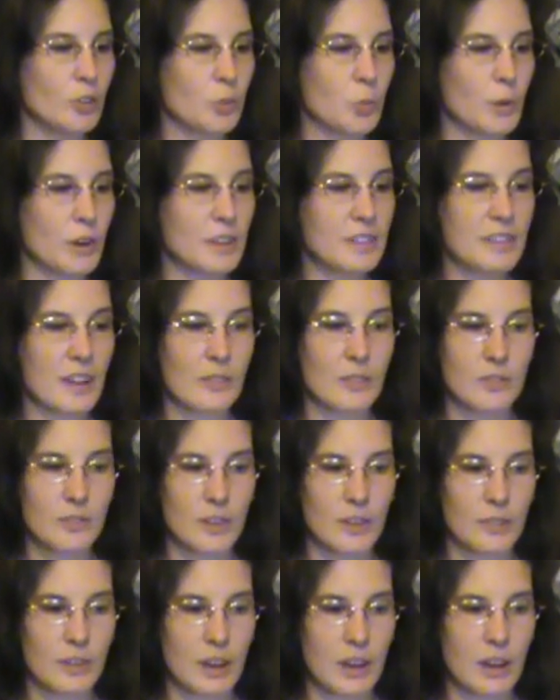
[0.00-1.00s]

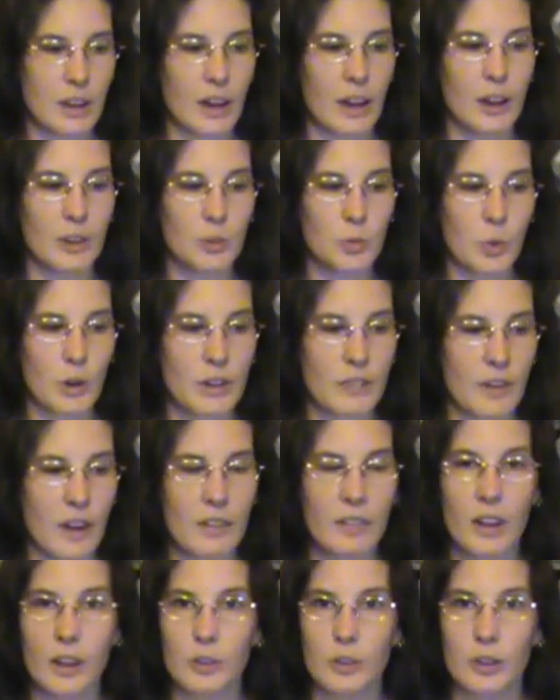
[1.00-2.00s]
2750 and
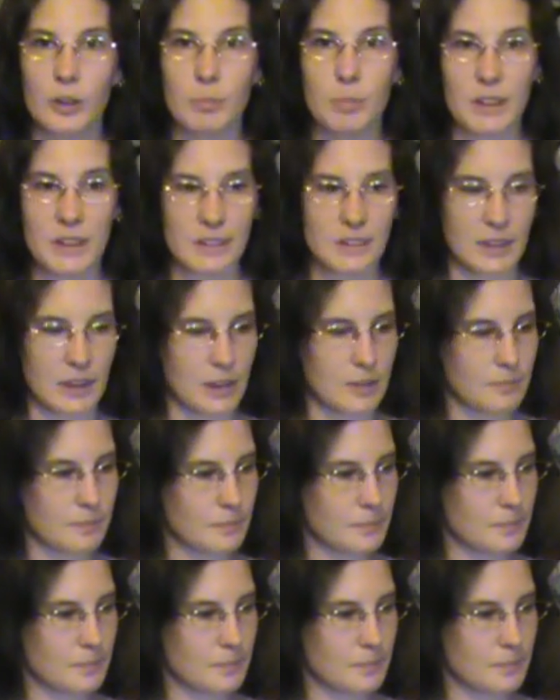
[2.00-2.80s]
2500 BC.